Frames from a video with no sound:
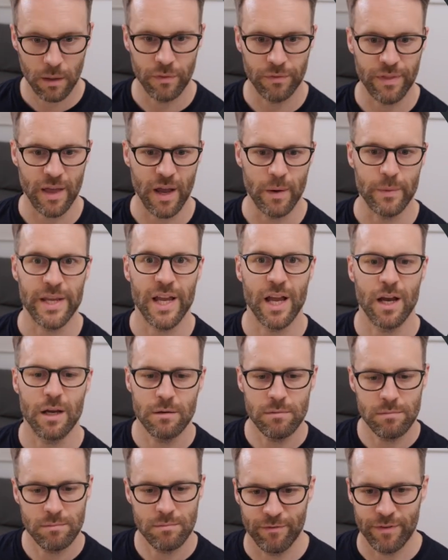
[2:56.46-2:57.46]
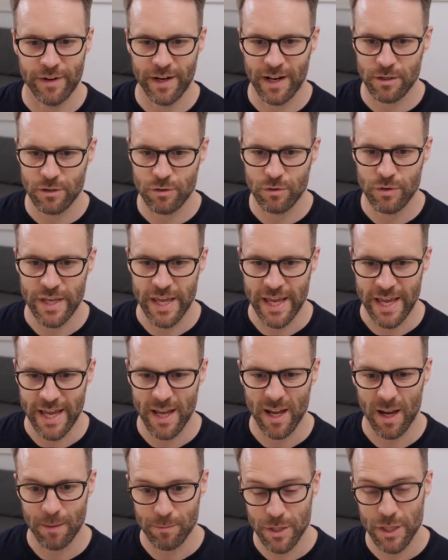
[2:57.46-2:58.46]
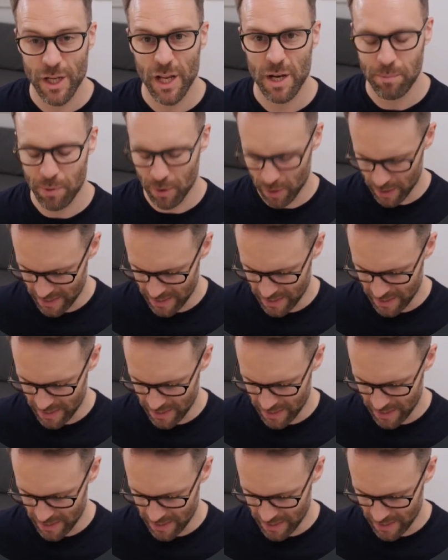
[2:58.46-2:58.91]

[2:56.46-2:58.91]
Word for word: There we go. Financial year, I'm just gonna put